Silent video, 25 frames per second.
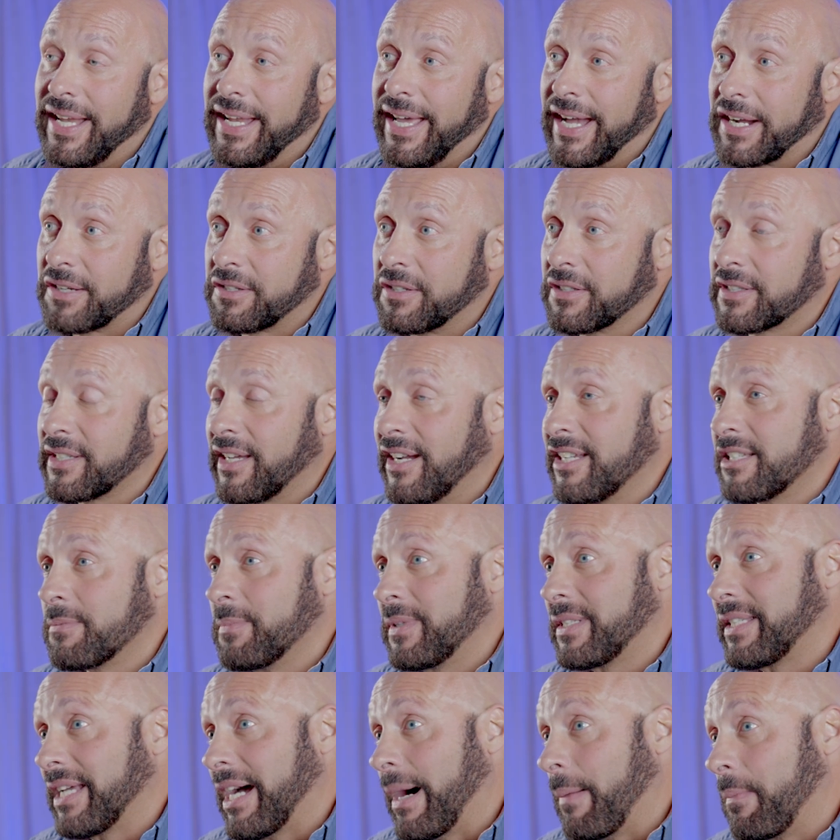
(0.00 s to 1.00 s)
and Exercise
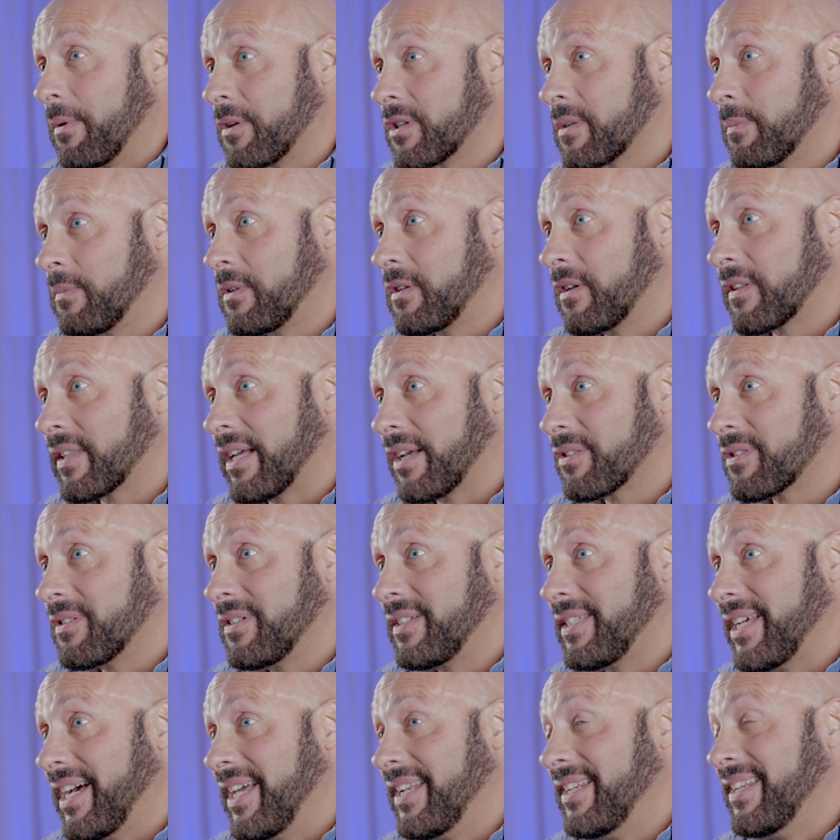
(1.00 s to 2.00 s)
Metabolism
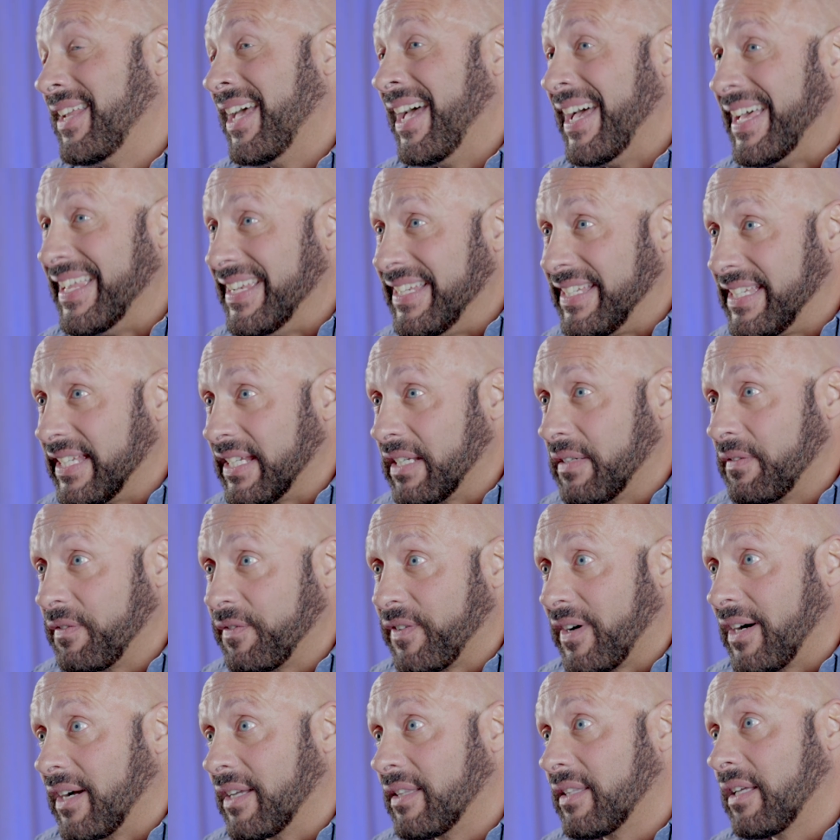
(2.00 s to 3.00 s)
2010 did
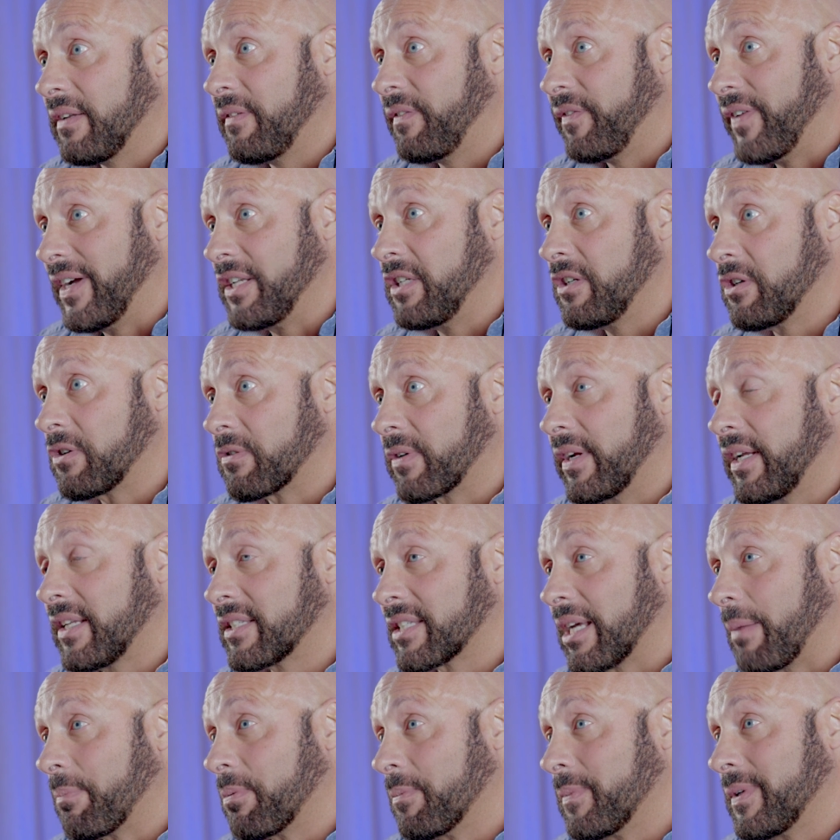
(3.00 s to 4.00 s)
find that fenugreek
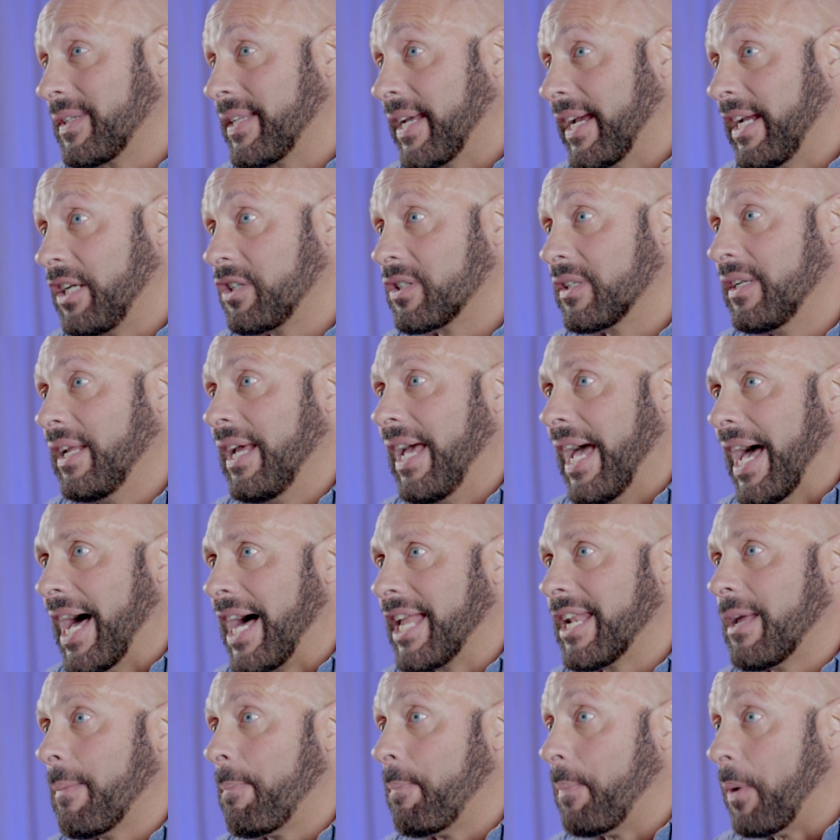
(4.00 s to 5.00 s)
supplementation
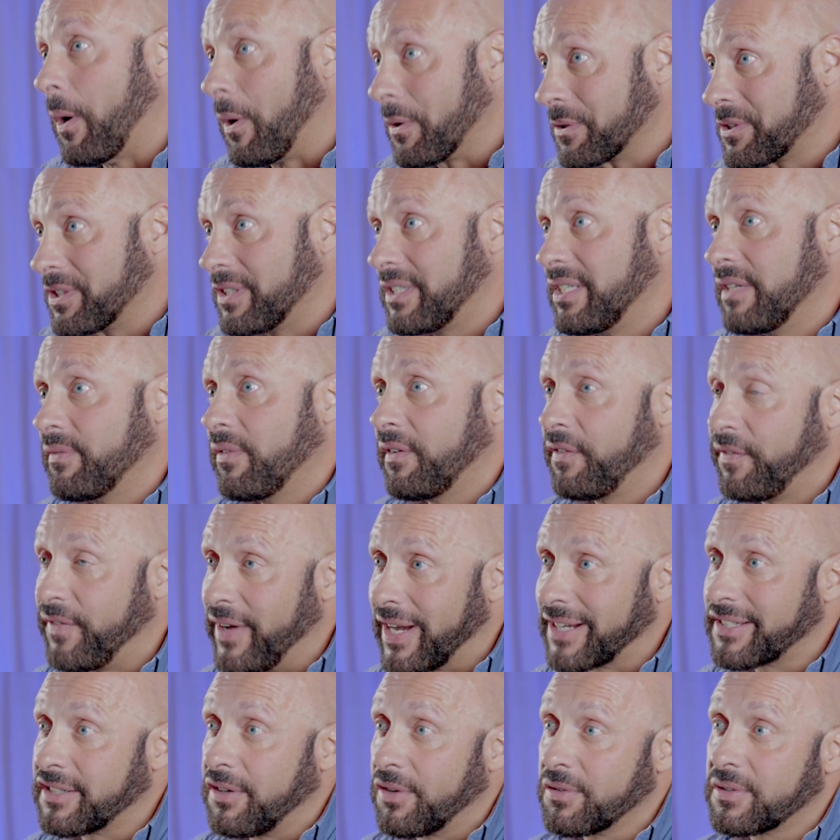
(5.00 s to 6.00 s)
had a positive
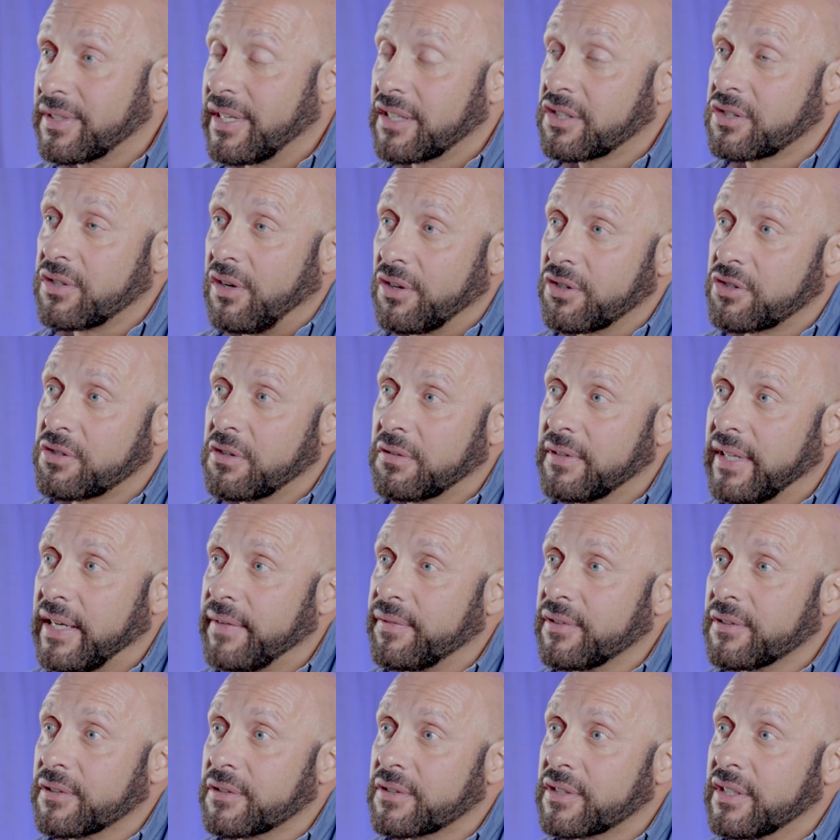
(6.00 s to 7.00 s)
effect on testosterone
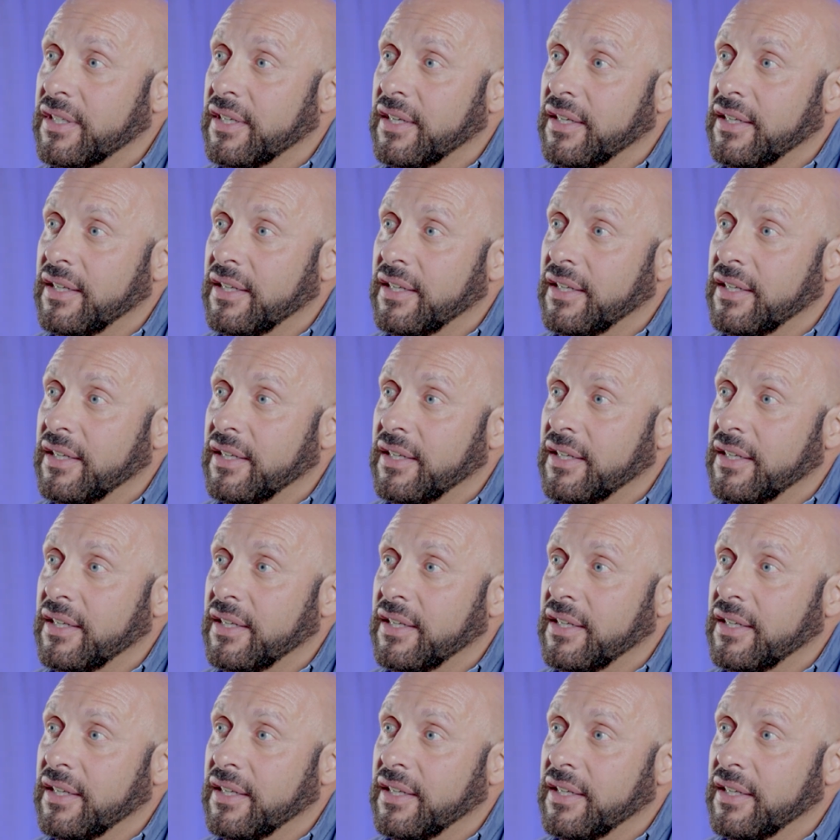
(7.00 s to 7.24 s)
levels